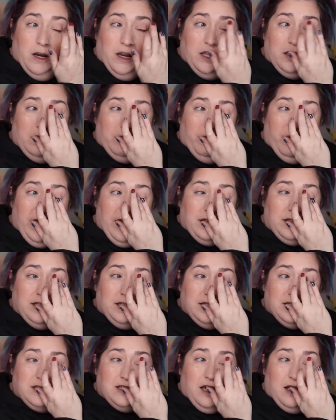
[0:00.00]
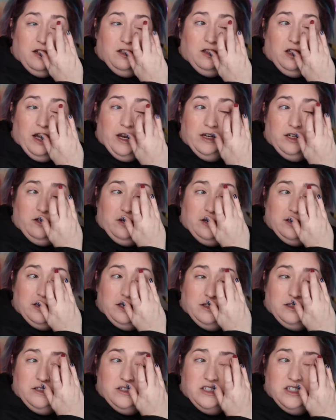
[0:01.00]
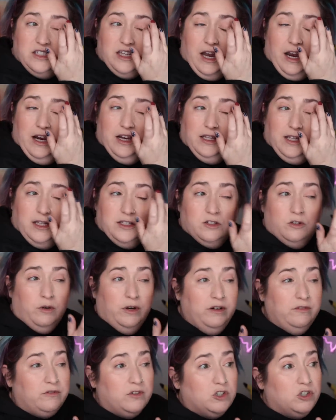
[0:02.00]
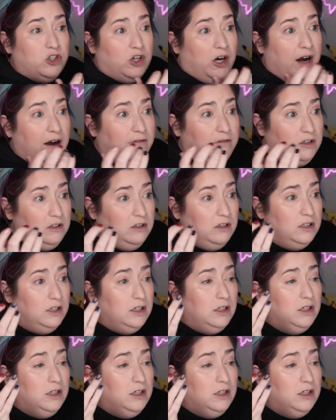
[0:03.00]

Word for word: And the fact that it's got a liner on the other side, that's great for travel.